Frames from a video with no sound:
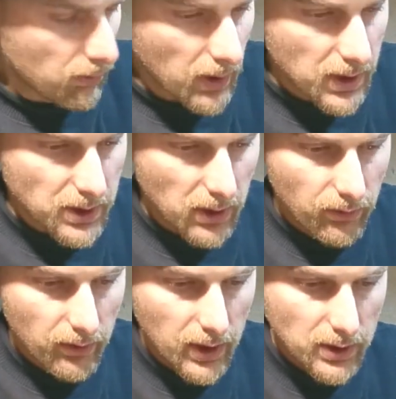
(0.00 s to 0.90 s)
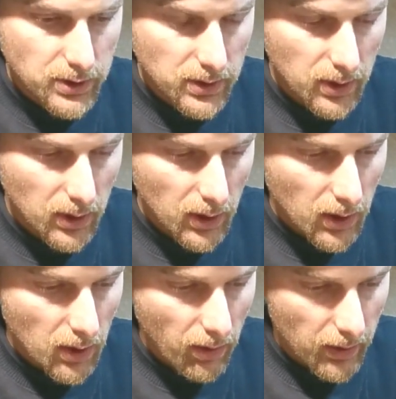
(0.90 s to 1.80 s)
find a set
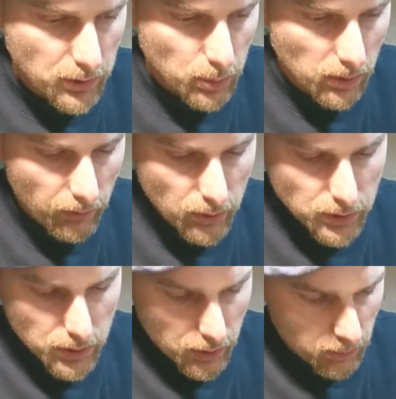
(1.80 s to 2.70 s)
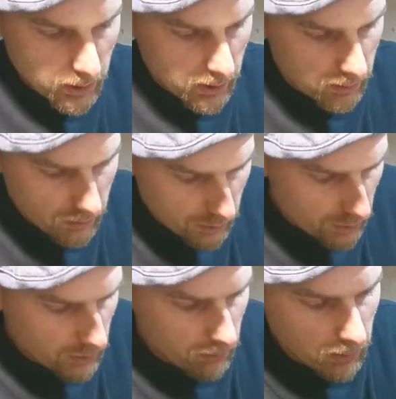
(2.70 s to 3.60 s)
that will suit you,
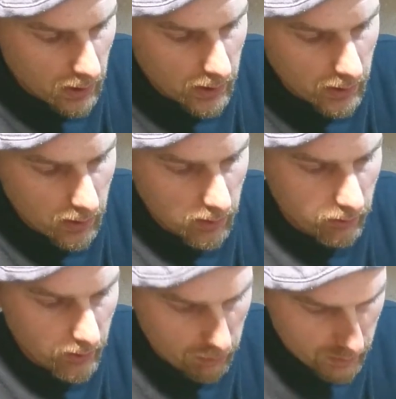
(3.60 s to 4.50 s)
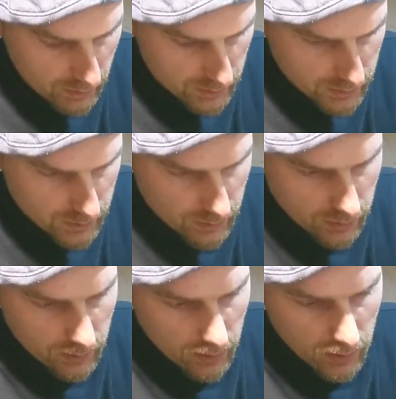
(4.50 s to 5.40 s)
you may buy separate
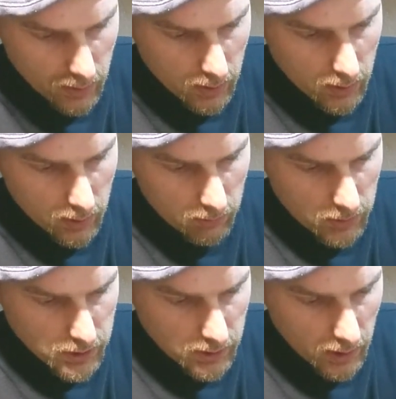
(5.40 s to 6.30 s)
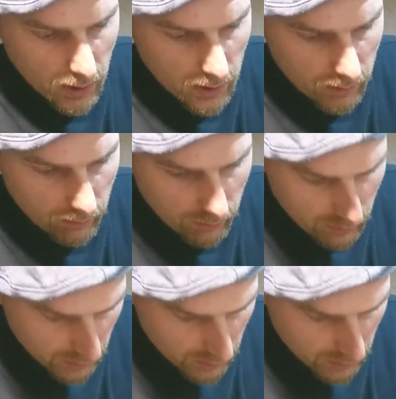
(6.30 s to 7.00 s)
machine heads